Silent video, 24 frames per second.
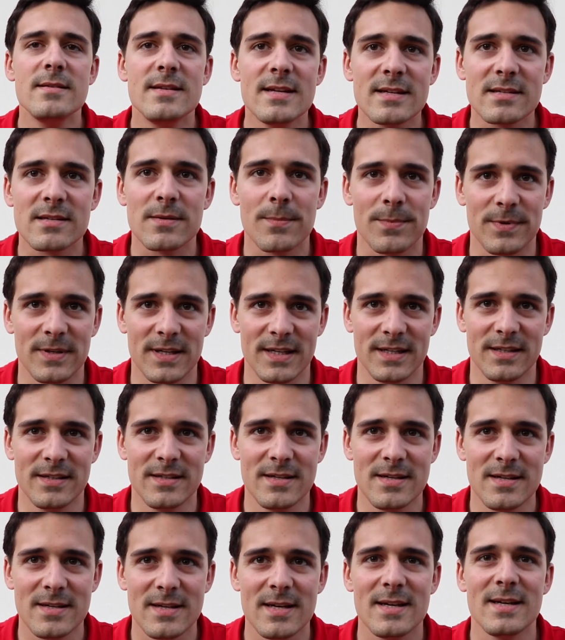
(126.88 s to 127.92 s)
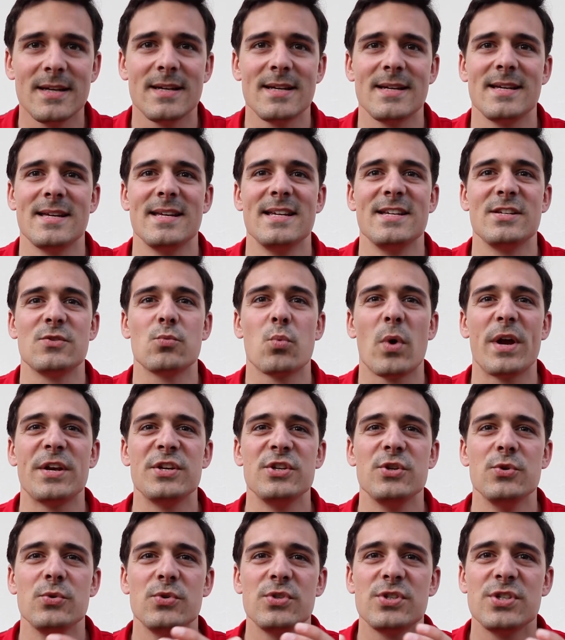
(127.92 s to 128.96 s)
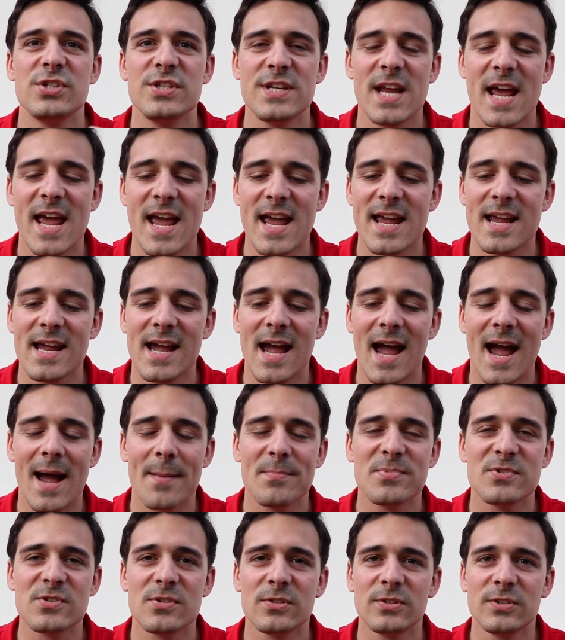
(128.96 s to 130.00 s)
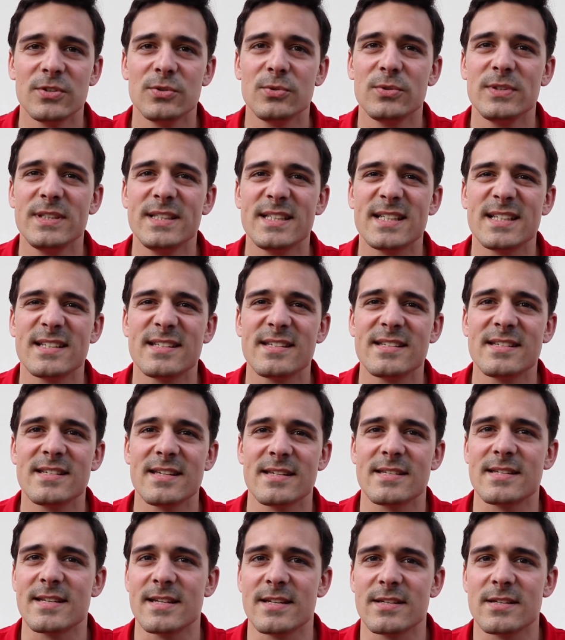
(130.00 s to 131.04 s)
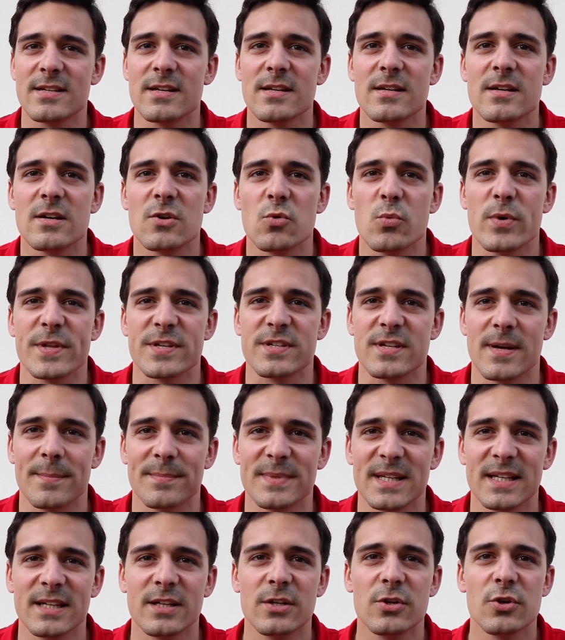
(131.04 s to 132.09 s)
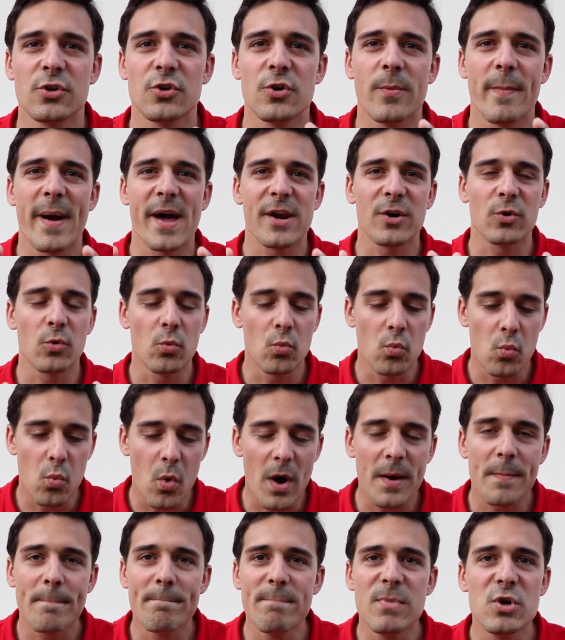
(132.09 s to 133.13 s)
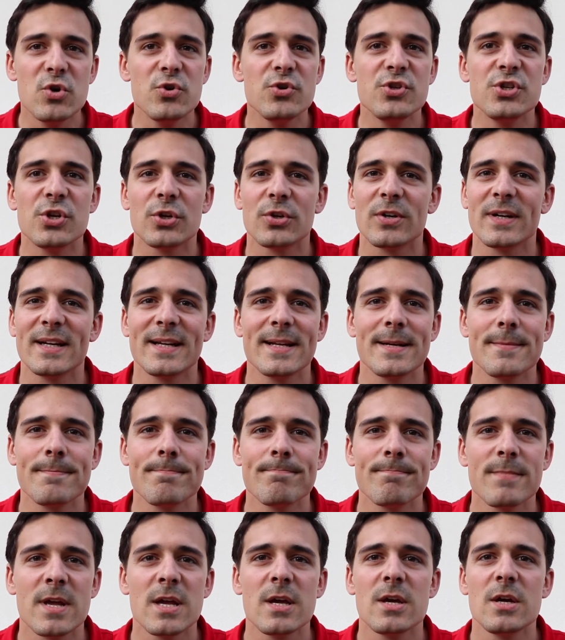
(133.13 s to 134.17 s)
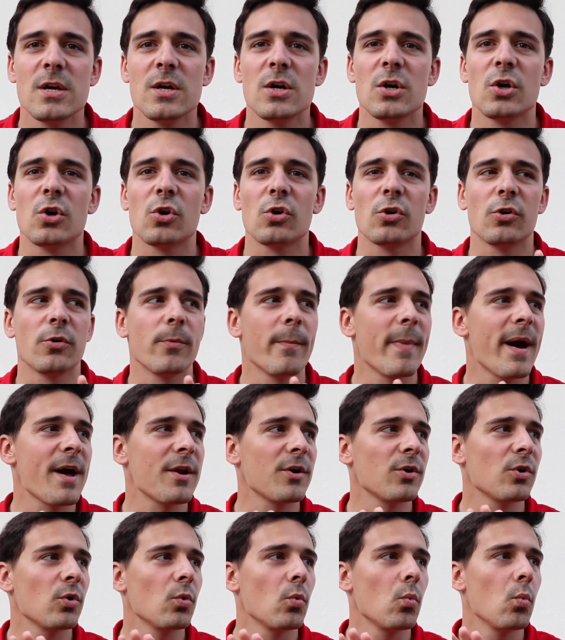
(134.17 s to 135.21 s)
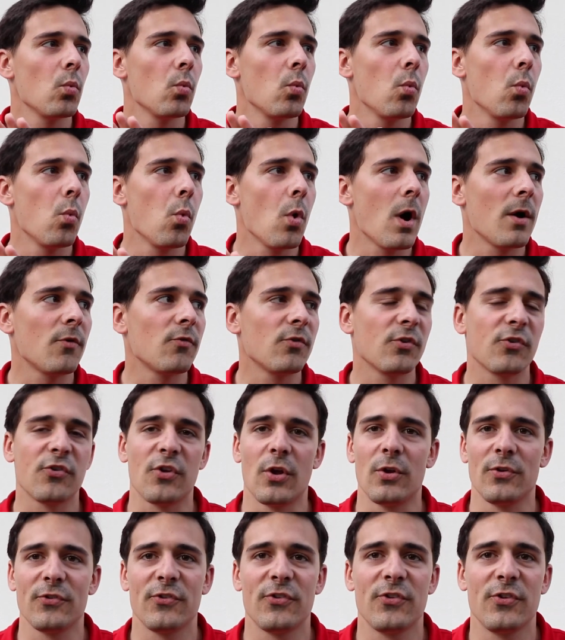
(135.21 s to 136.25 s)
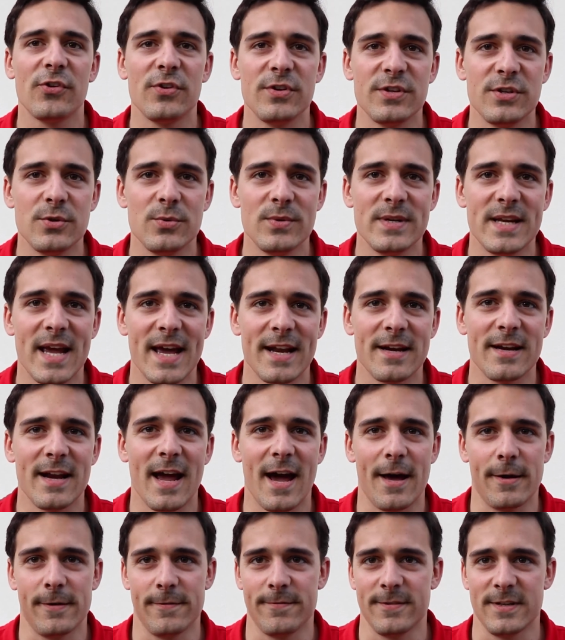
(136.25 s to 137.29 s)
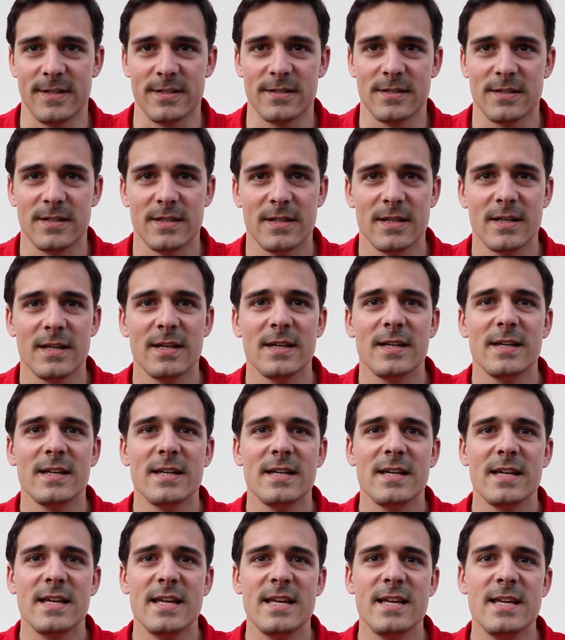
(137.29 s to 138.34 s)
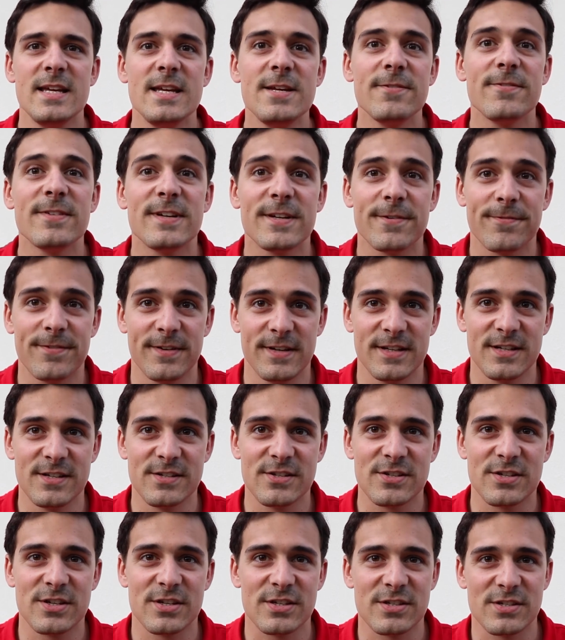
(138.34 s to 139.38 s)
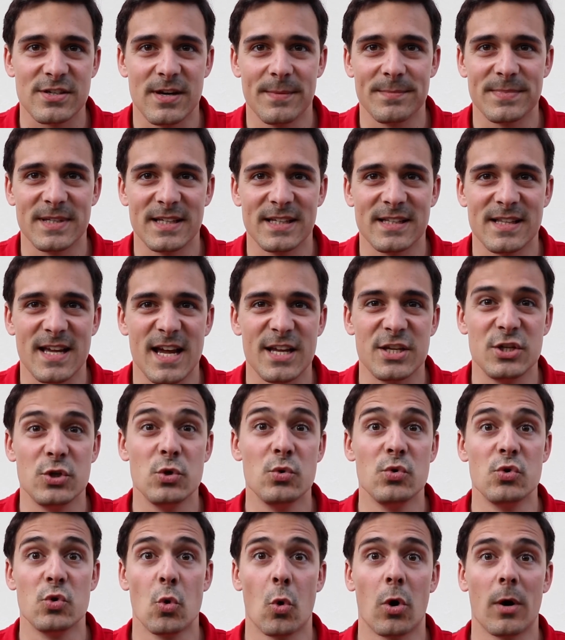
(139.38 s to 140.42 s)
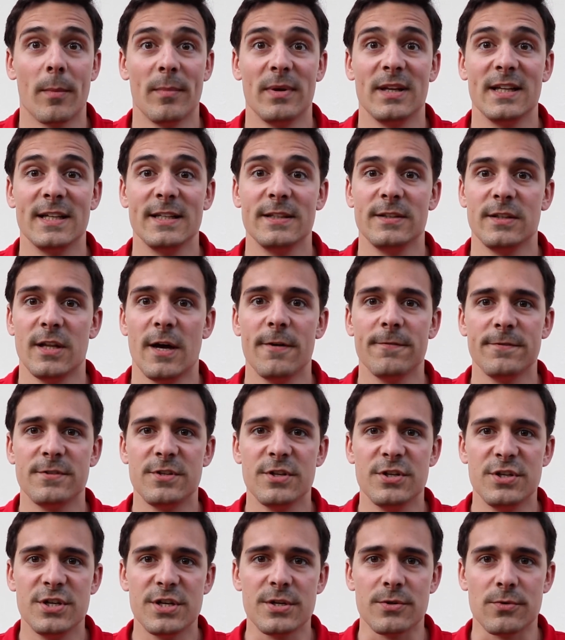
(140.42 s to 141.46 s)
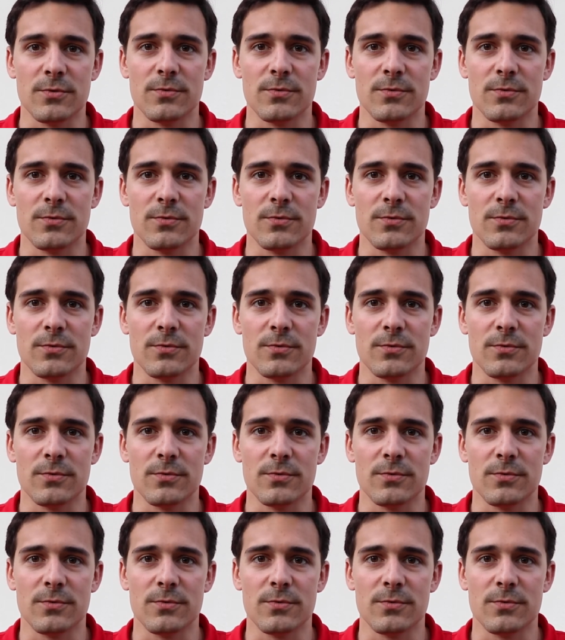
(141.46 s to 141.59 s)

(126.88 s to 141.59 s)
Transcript: Discipline is when you stay absolutely consistent with something, no matter what mood you're in, or no matter what results you get out of it. Even if it is something that you normally love to do.